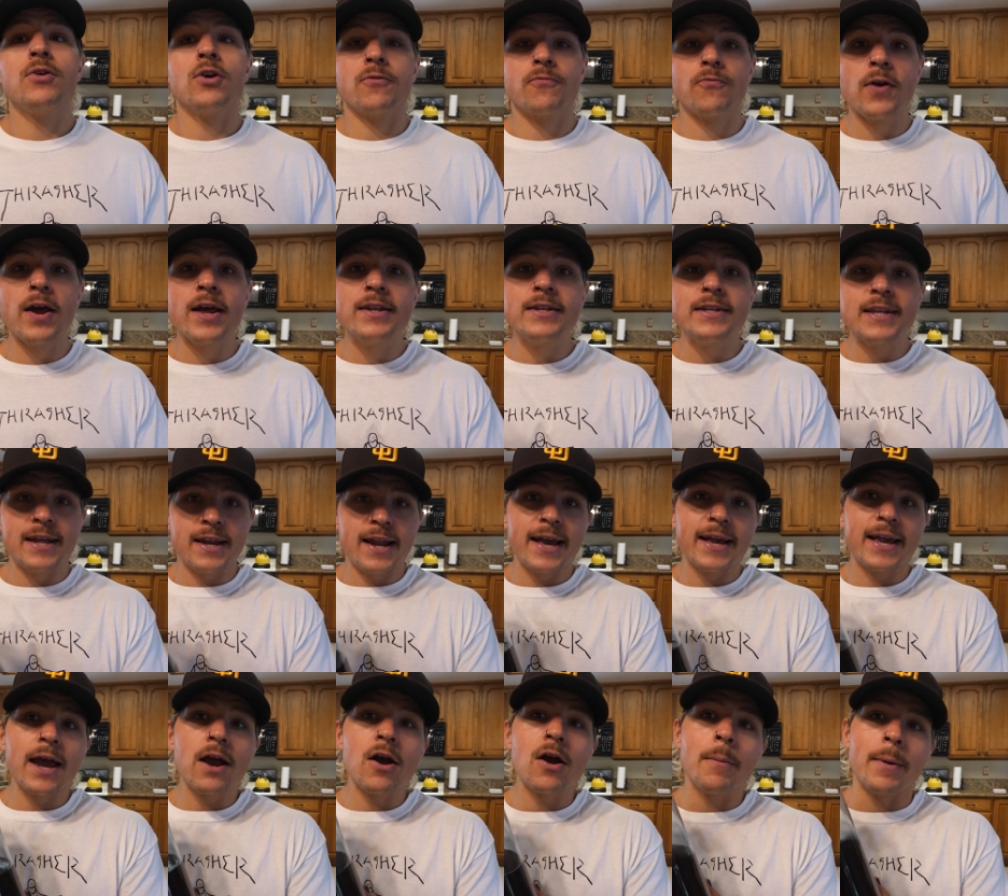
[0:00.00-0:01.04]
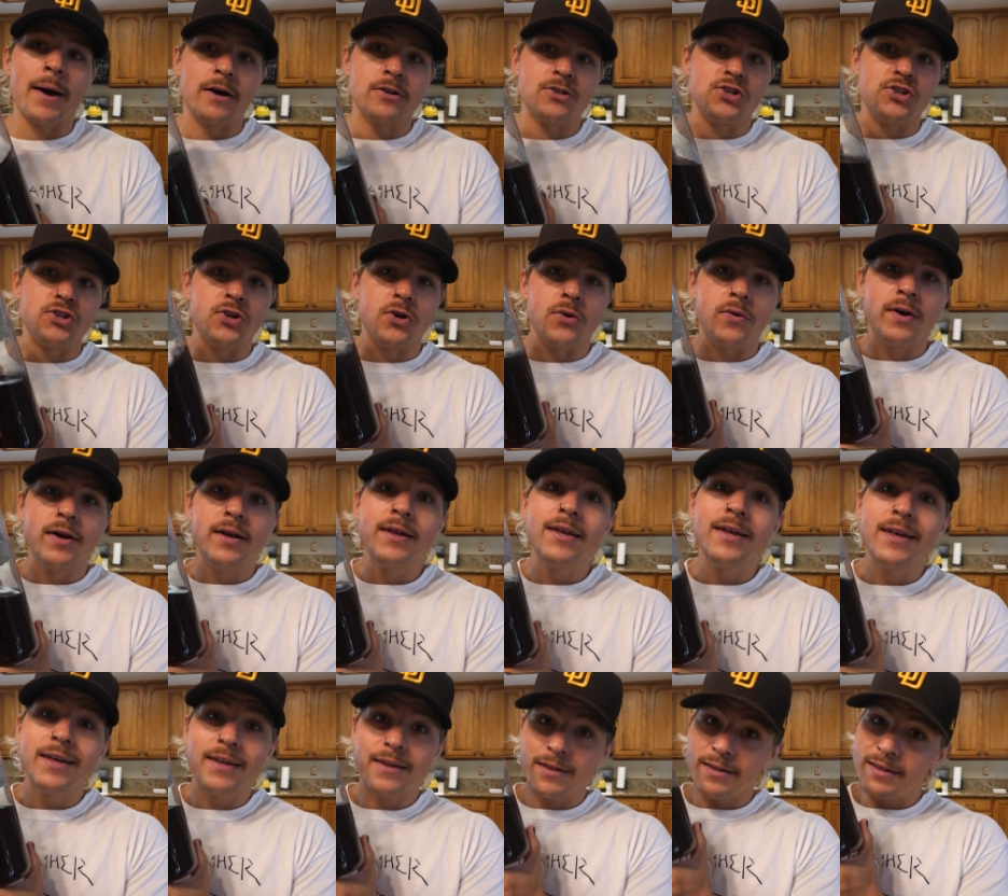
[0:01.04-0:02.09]
your friend and I care about you,
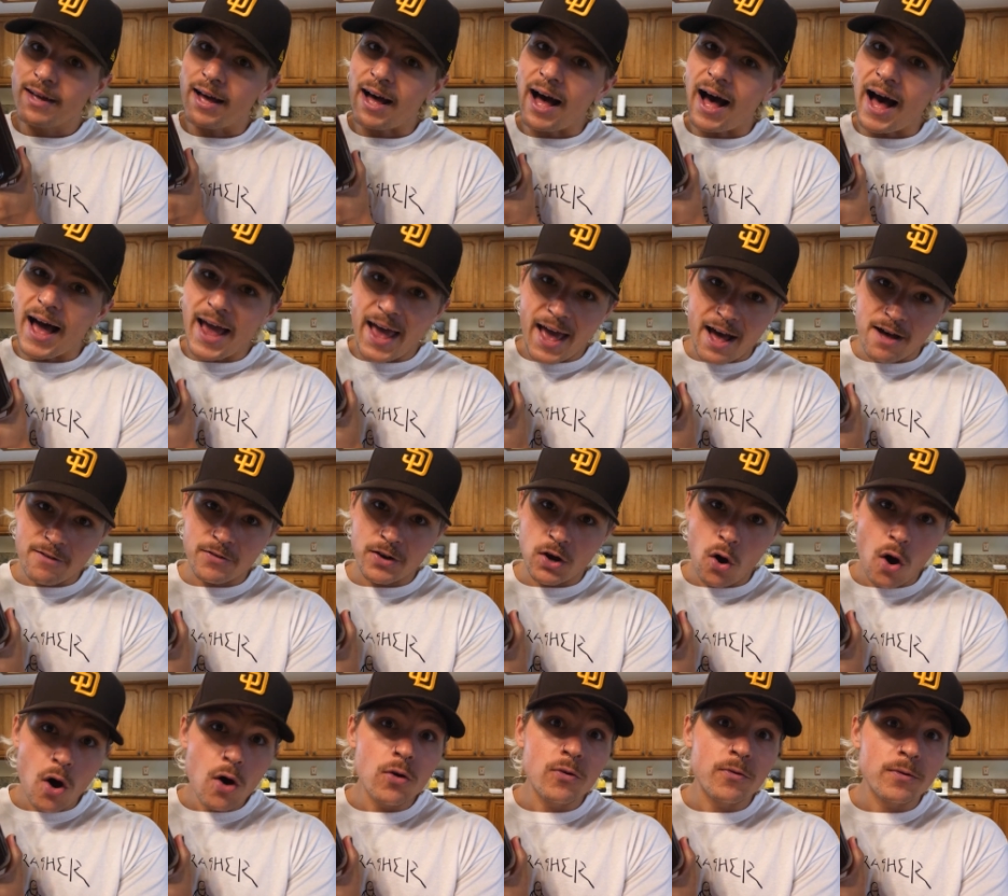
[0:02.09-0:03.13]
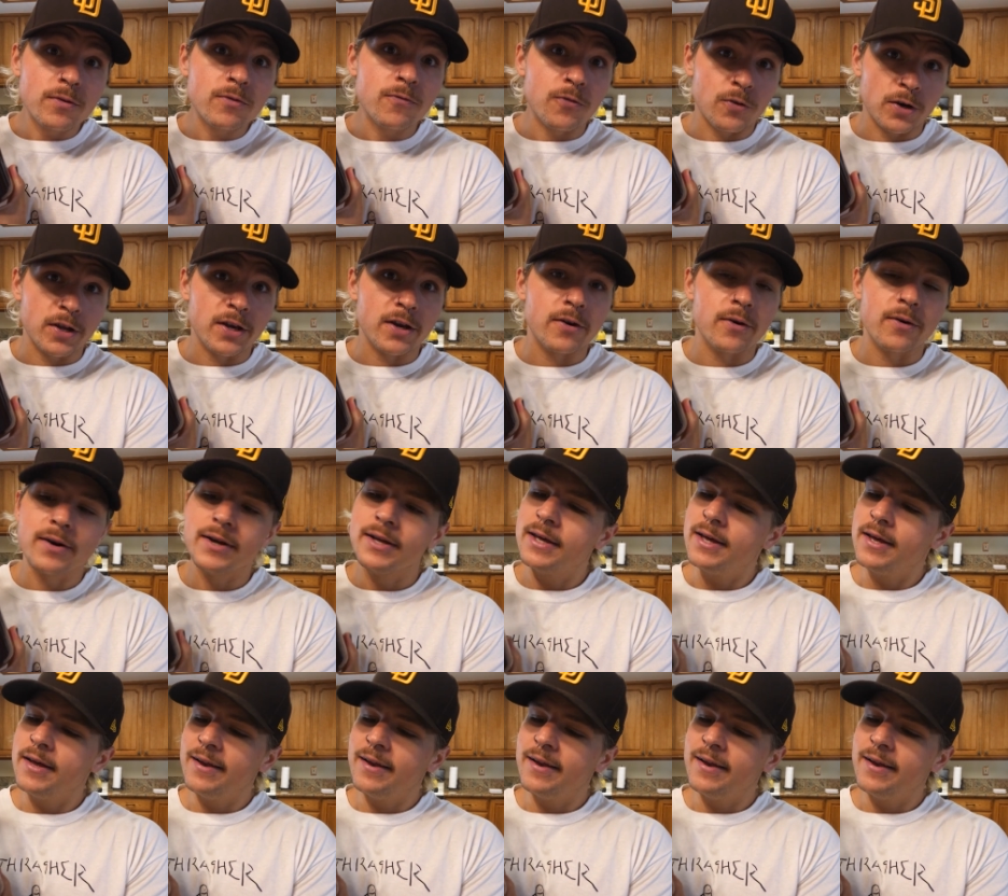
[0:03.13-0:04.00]
I have a code for you.